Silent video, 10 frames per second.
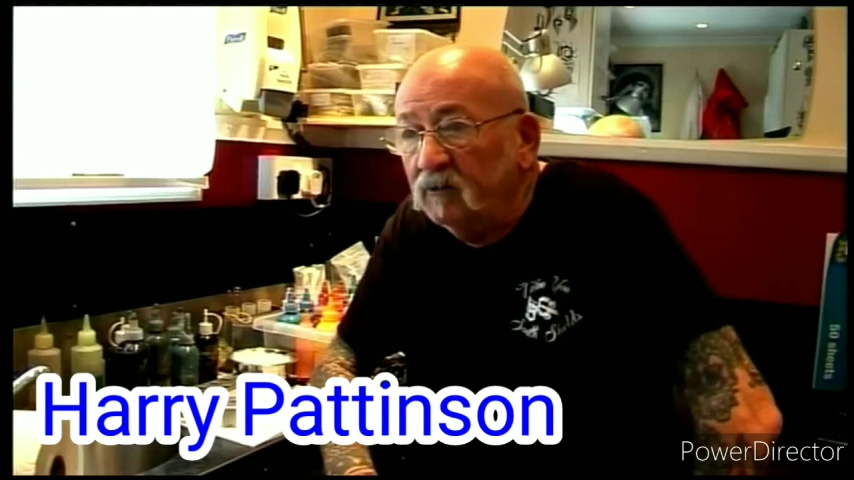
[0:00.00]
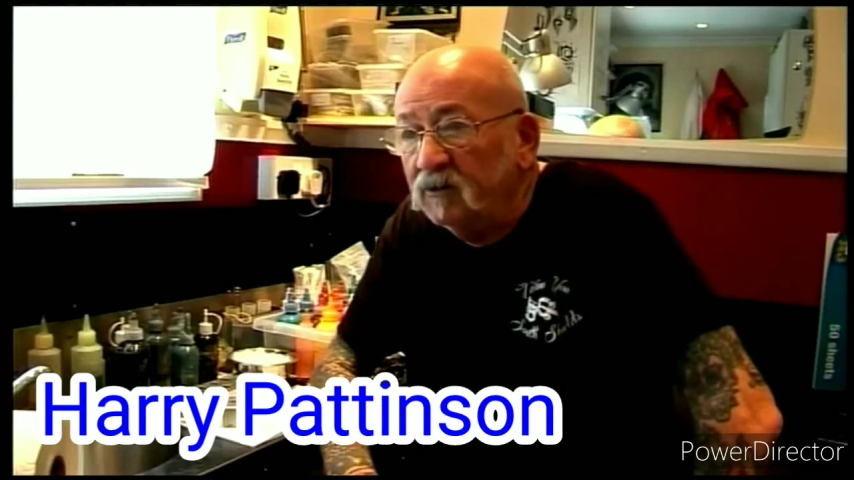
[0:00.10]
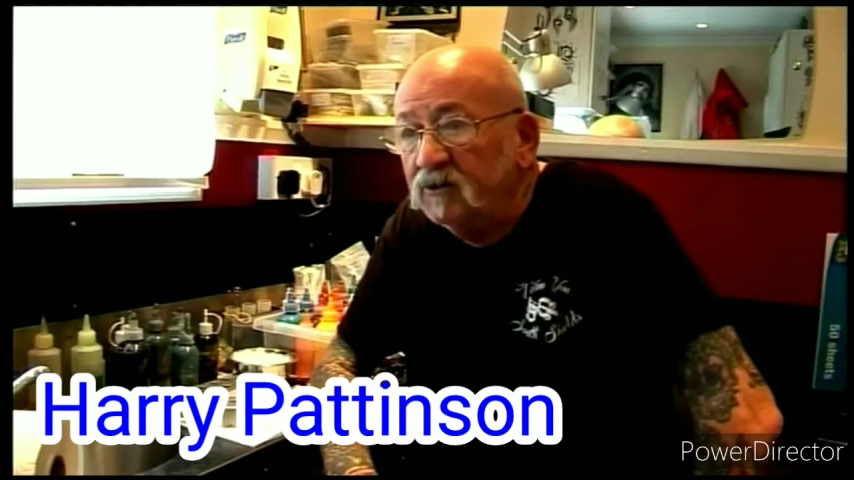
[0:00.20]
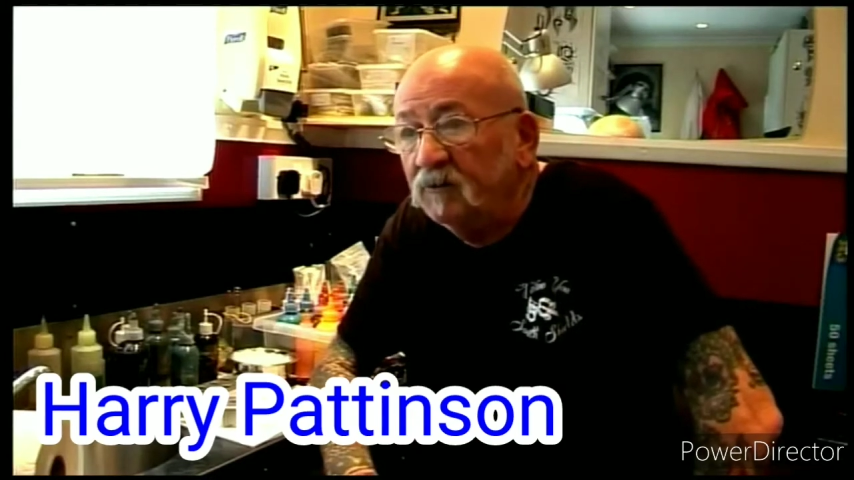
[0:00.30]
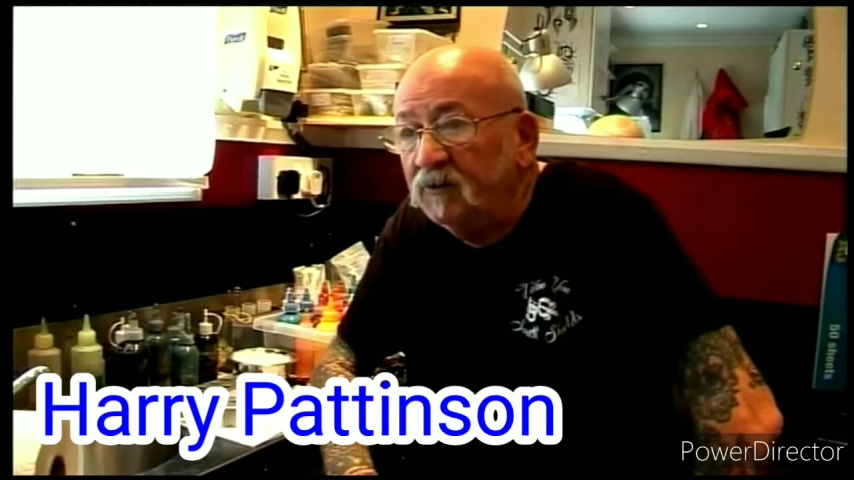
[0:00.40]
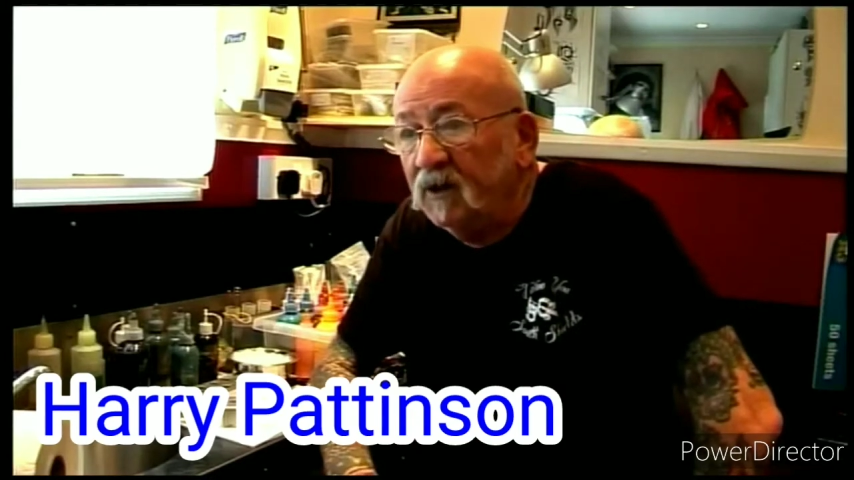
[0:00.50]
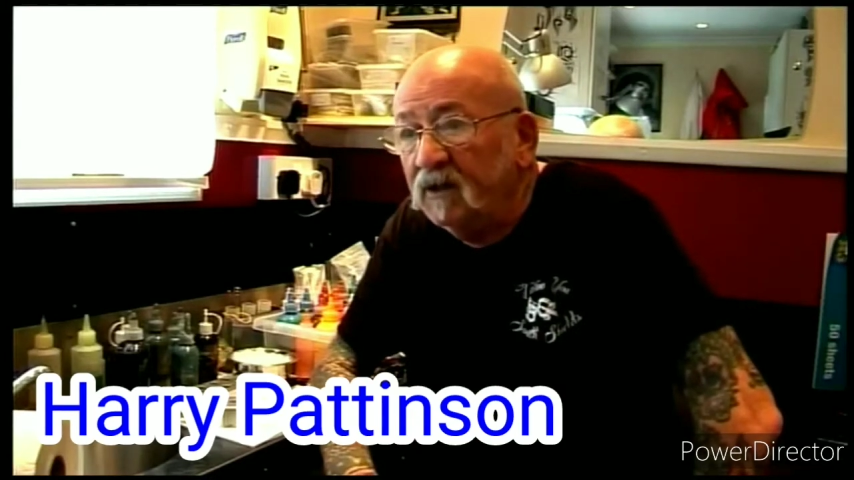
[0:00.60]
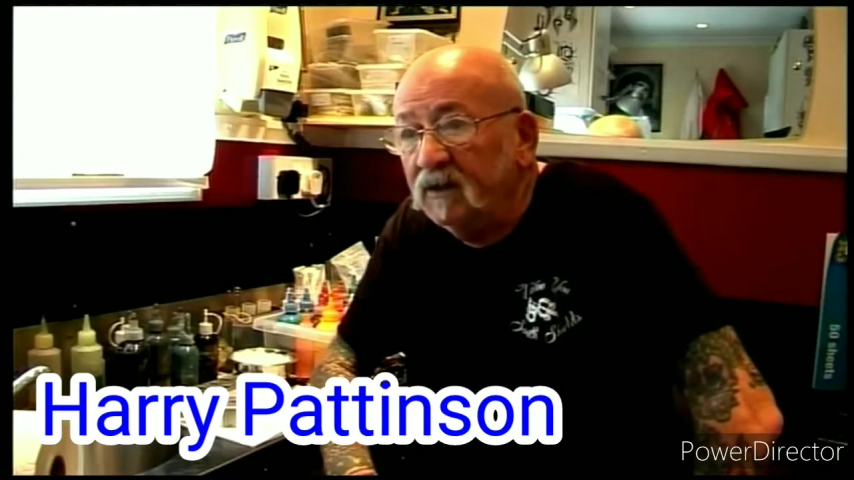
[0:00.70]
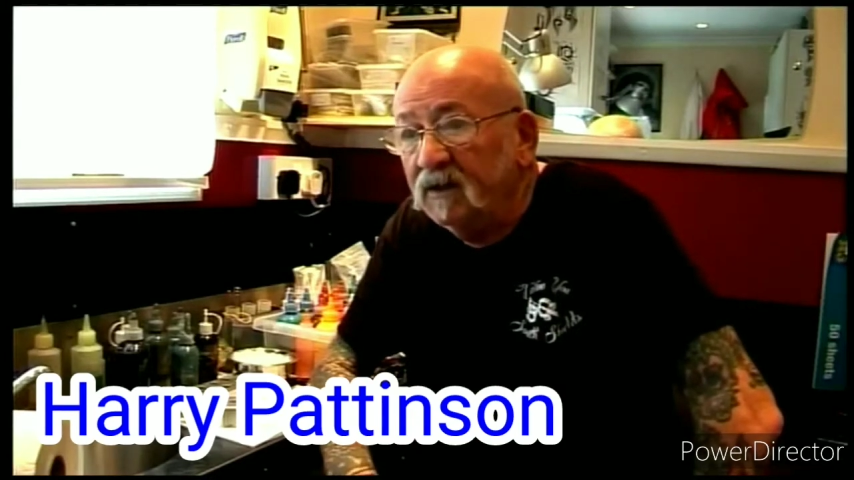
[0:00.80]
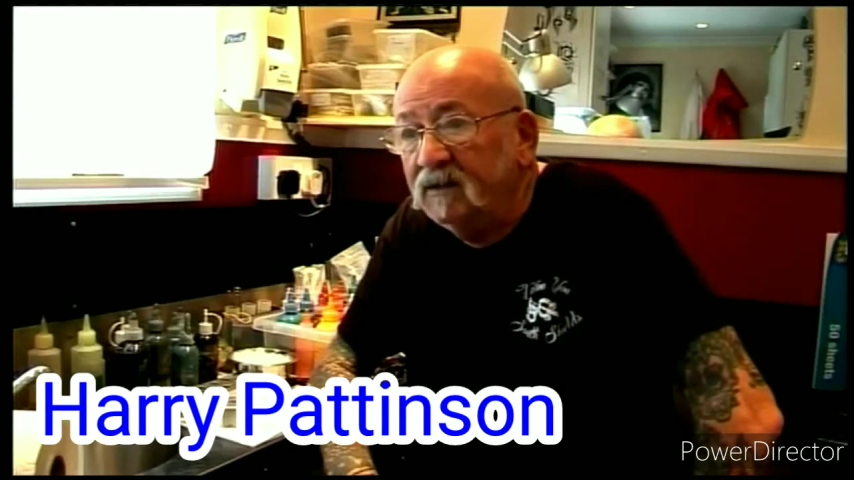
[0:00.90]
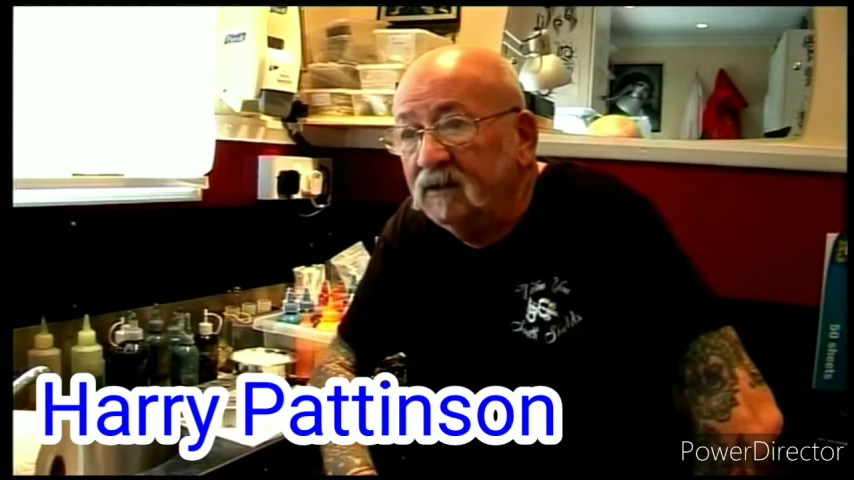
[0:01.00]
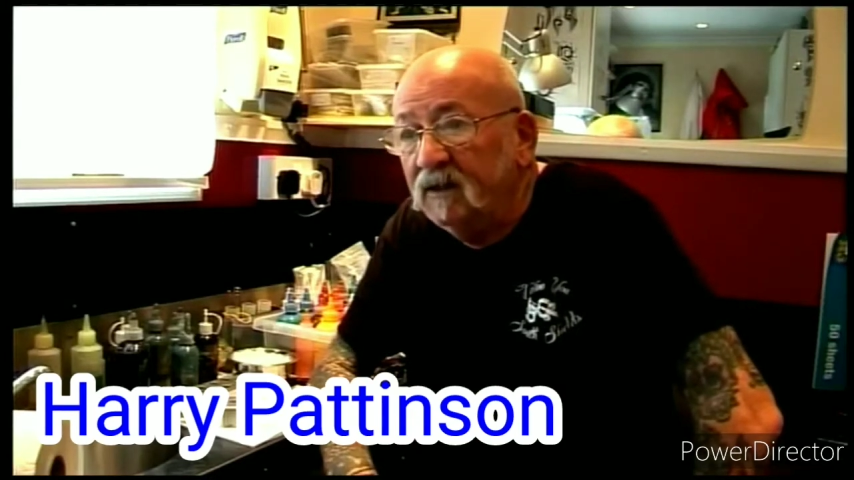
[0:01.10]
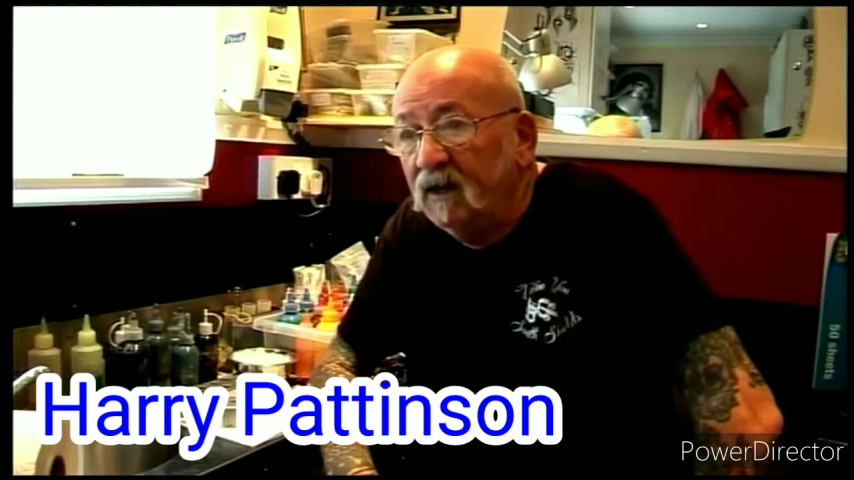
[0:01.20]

was something that,